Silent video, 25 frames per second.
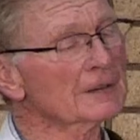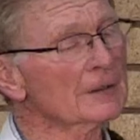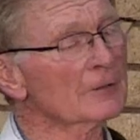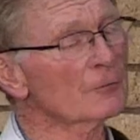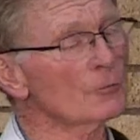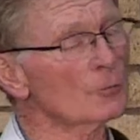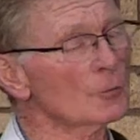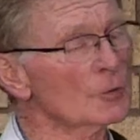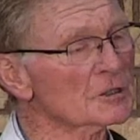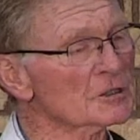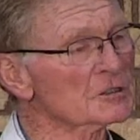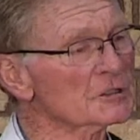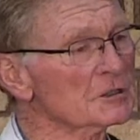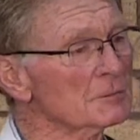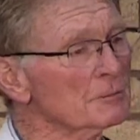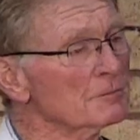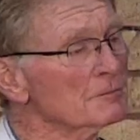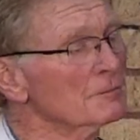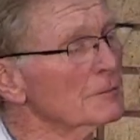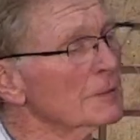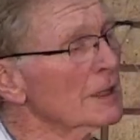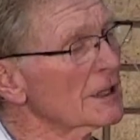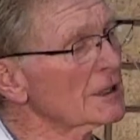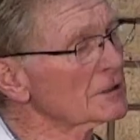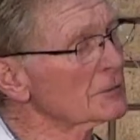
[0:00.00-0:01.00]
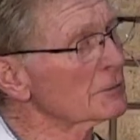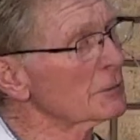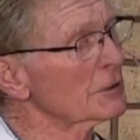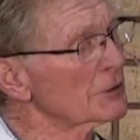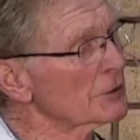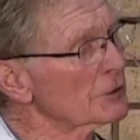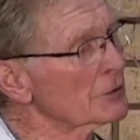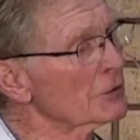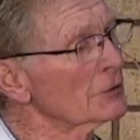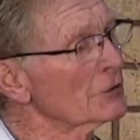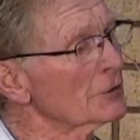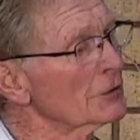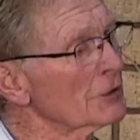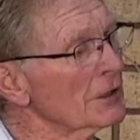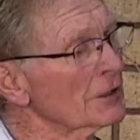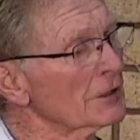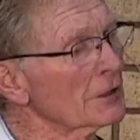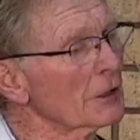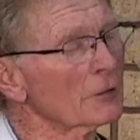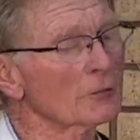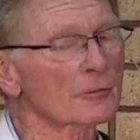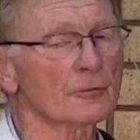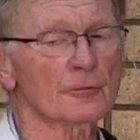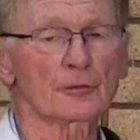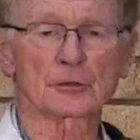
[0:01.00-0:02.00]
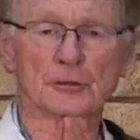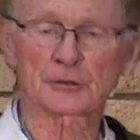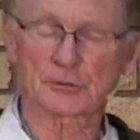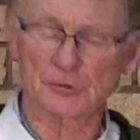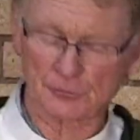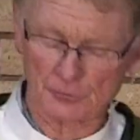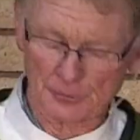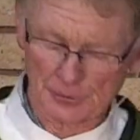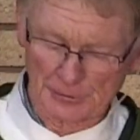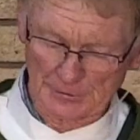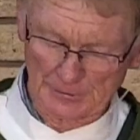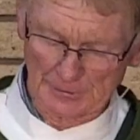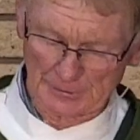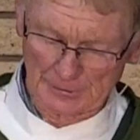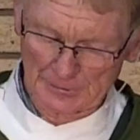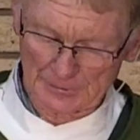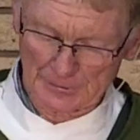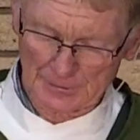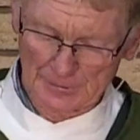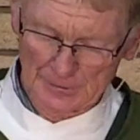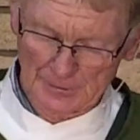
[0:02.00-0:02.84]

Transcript: of wisdom, as we heard in our first reading.